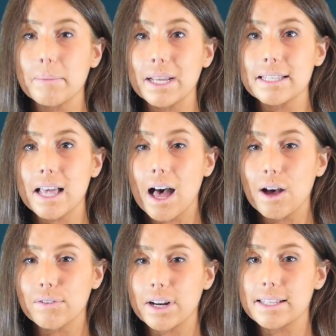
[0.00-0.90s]
about
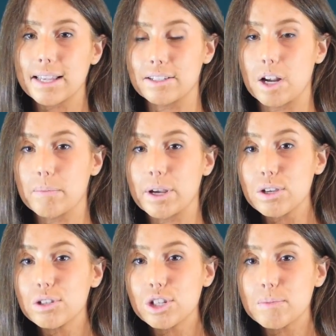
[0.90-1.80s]
myself and I set up my
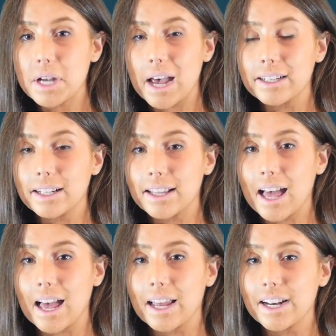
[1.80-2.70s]
YouTube channel
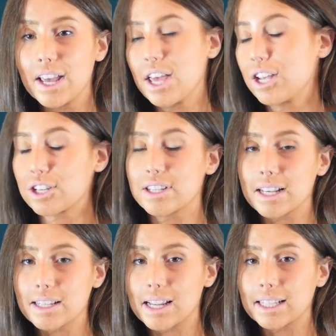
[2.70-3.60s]
and just
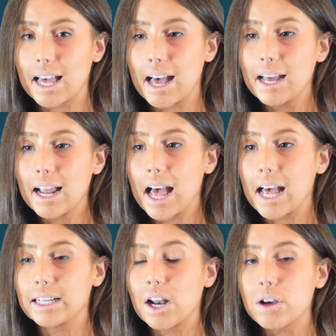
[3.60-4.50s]
things like that.
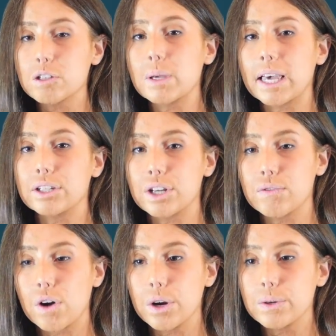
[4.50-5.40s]
And last weekend I
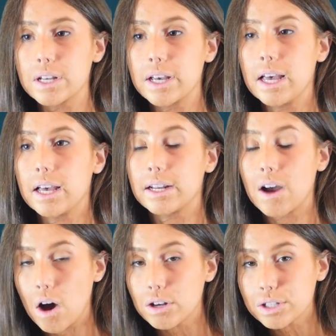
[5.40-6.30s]
wrote an
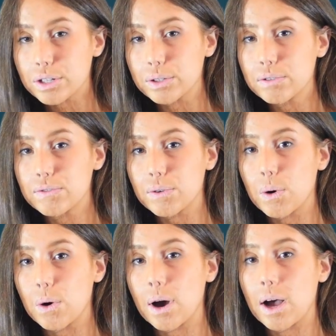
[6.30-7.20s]
article
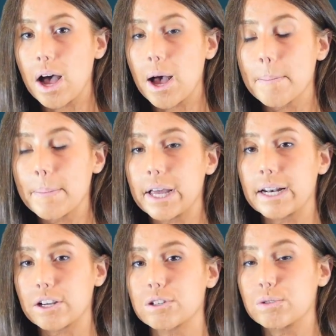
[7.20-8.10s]
for a
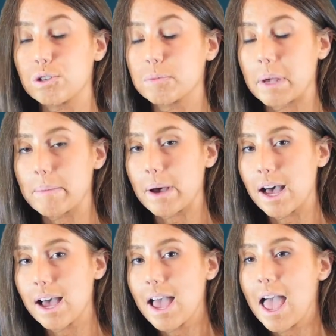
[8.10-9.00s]
national
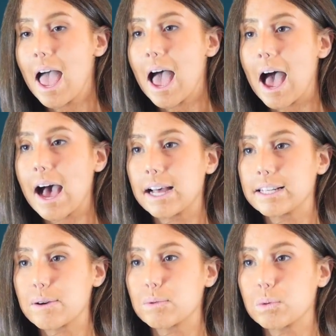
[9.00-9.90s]
newspaper.
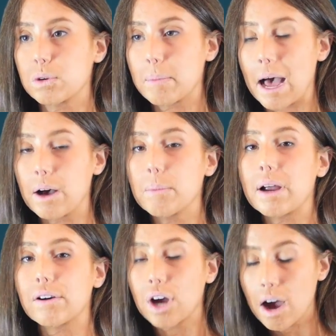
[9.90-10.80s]
And it was all about
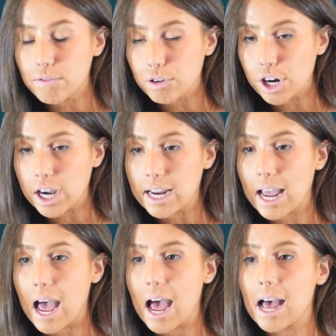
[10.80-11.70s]
my recovery
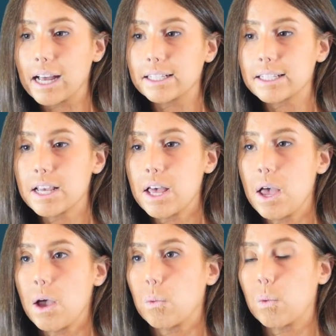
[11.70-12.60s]
and
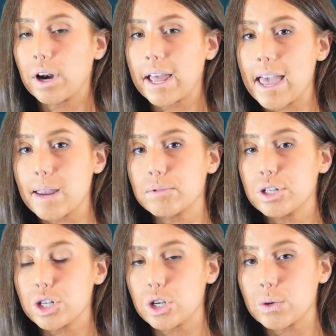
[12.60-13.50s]
what I aim
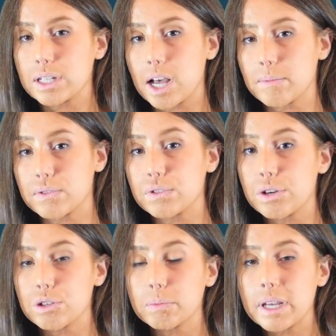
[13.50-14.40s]
to do in terms of
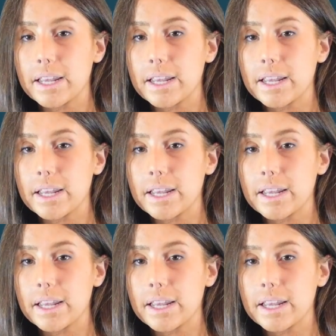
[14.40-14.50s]
social